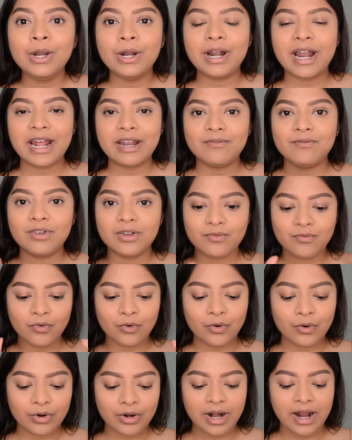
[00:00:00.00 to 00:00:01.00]
right
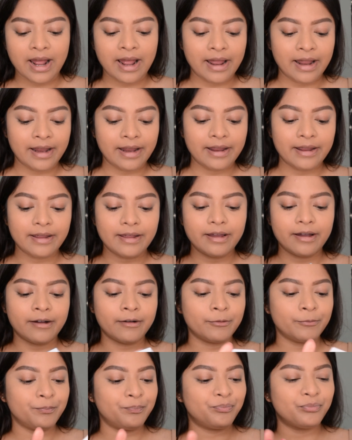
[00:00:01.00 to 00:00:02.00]
before I
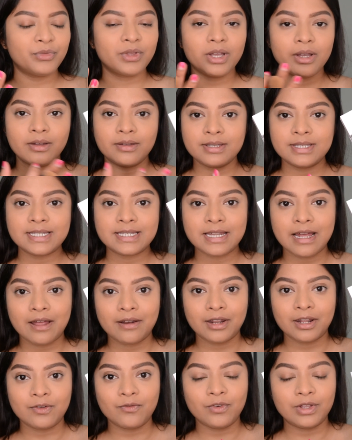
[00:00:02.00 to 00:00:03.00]

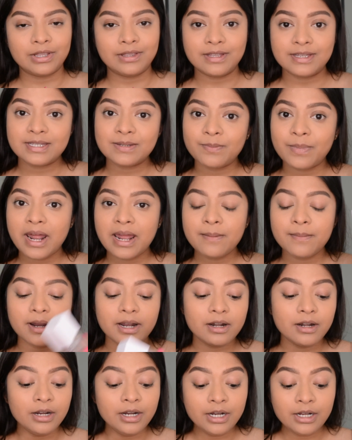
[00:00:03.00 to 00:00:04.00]
started with this
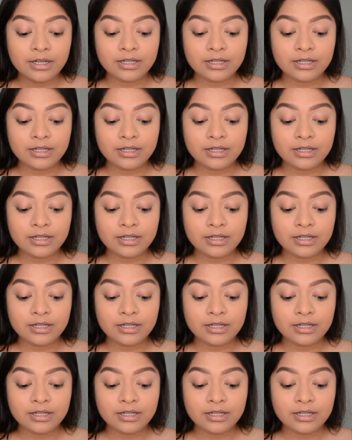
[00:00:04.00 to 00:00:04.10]
primer.